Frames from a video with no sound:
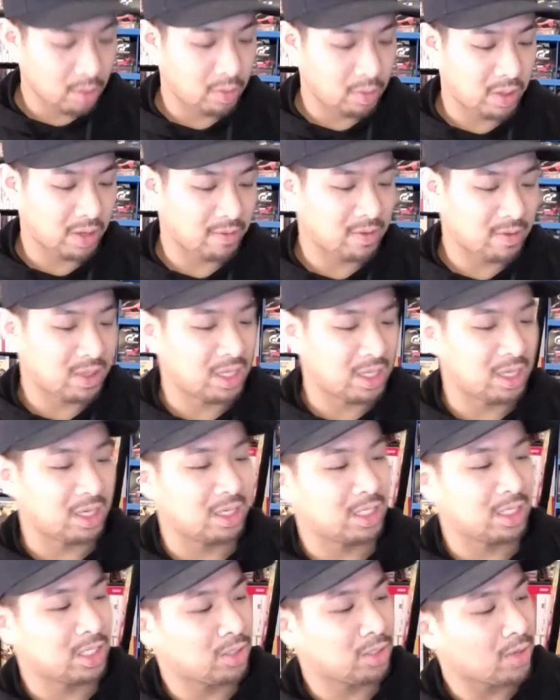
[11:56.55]
You have the
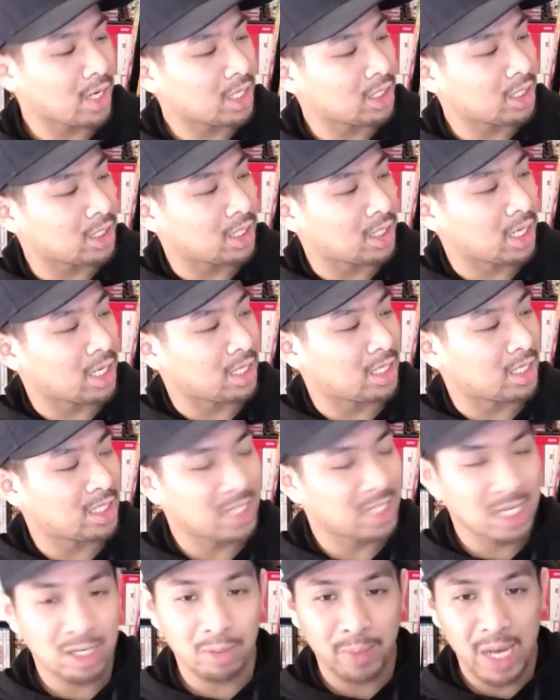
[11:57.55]
strategy guide,
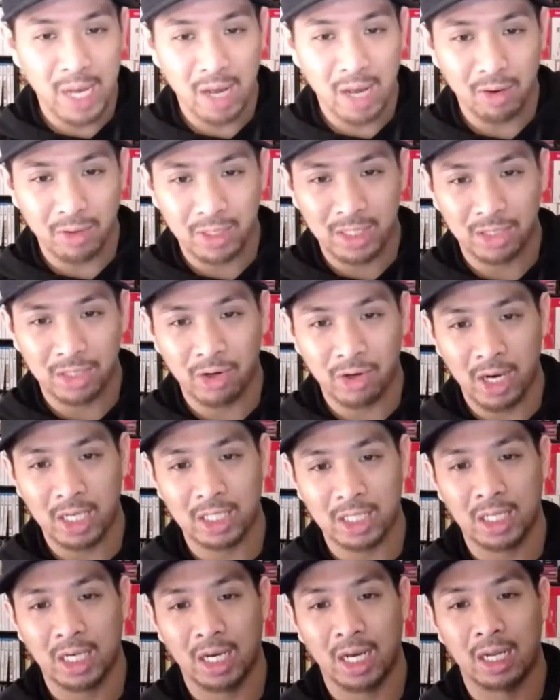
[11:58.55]
Nintendo Power
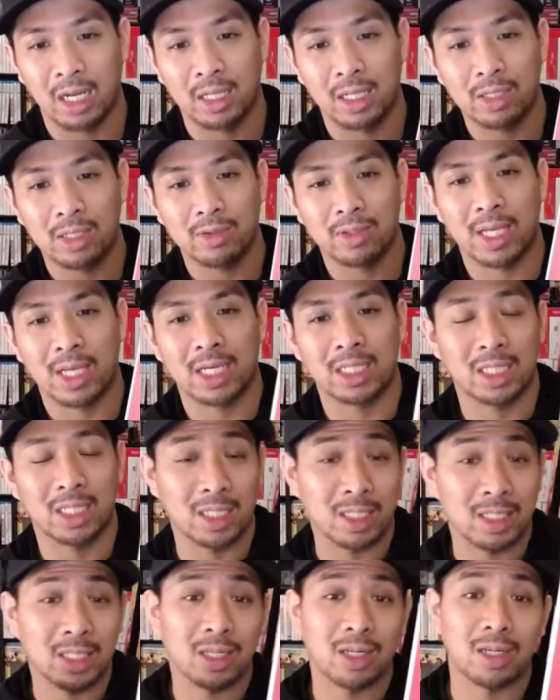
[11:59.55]
strategy guide, and this was actually
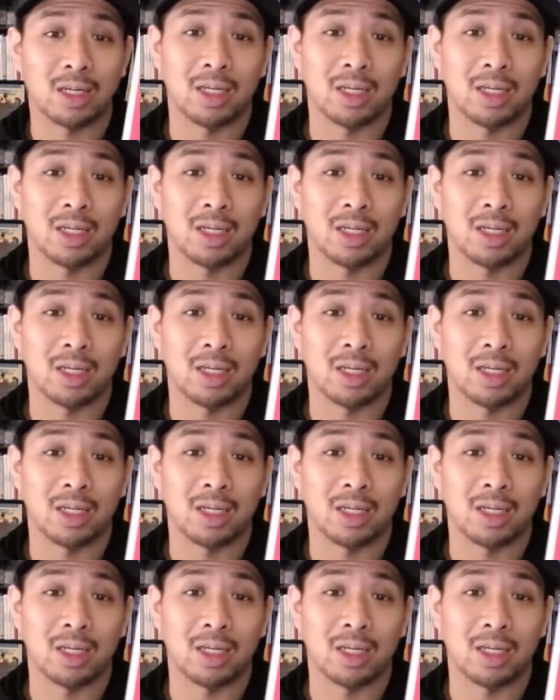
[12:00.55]
considered